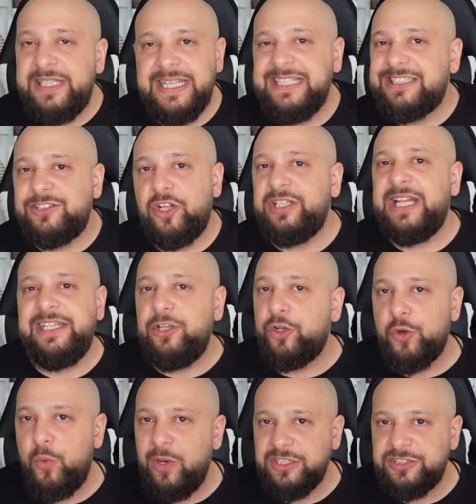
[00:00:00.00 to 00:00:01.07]
thing is not that the
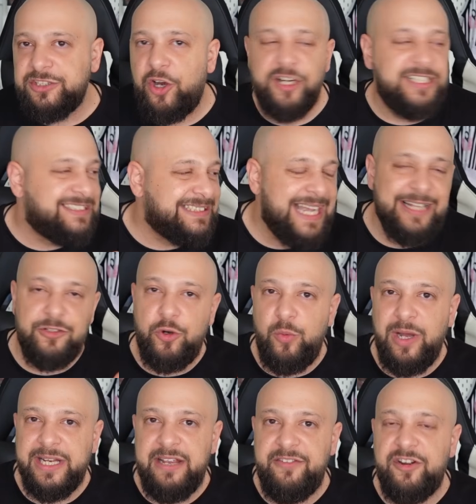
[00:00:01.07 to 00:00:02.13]
other ones are sad or
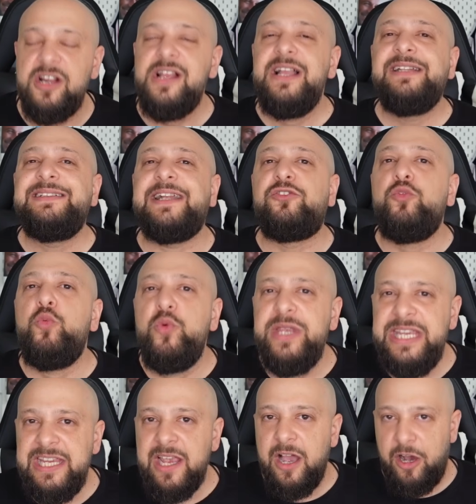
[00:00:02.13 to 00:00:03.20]
whatever, that
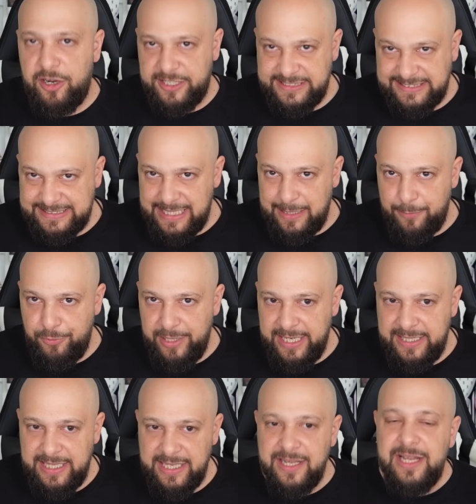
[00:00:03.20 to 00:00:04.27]
we are
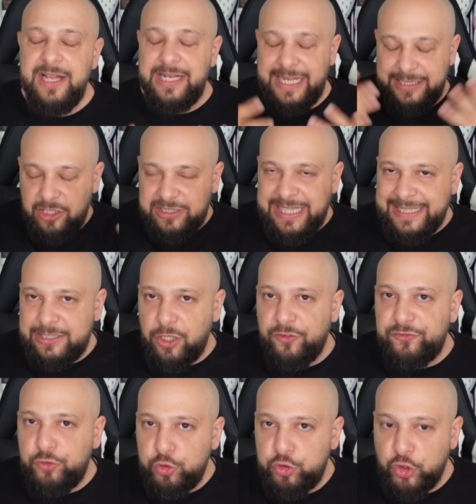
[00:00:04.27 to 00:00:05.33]
celebrating. Like the title
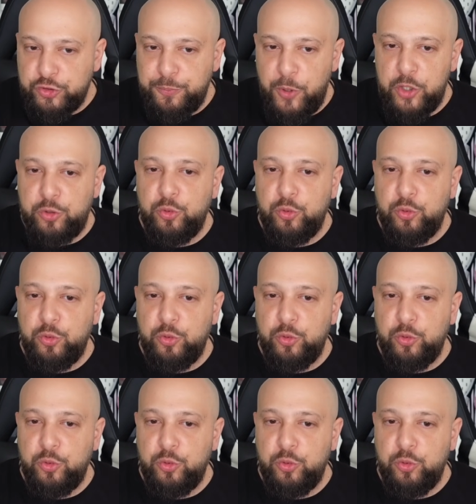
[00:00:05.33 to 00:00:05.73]
of Tutto Sport